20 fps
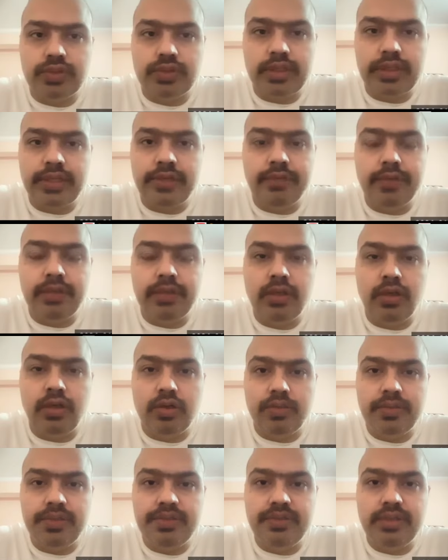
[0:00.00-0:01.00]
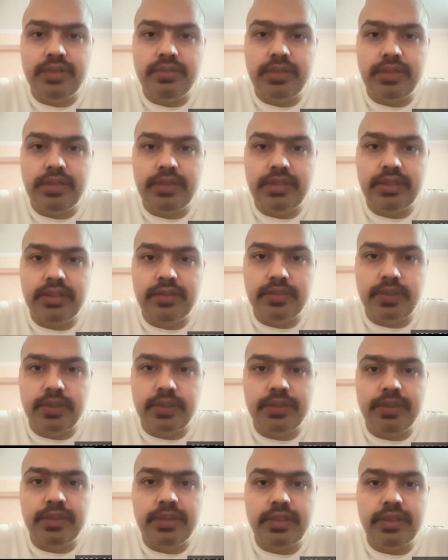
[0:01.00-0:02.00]
sir, it will not be seen, but
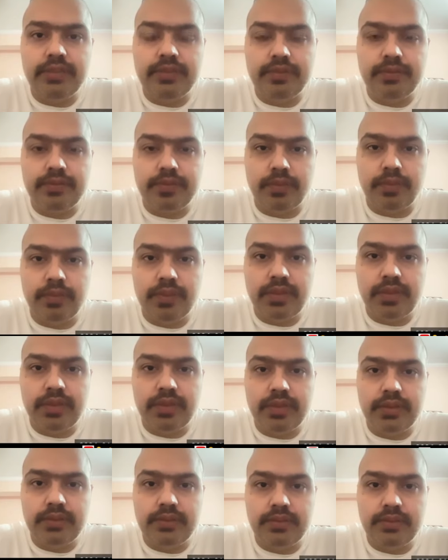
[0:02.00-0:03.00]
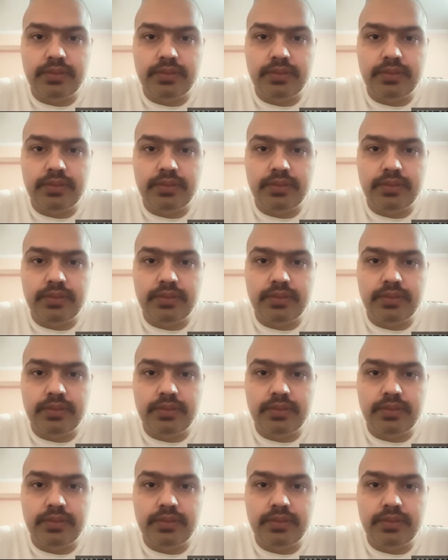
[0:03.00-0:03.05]
from the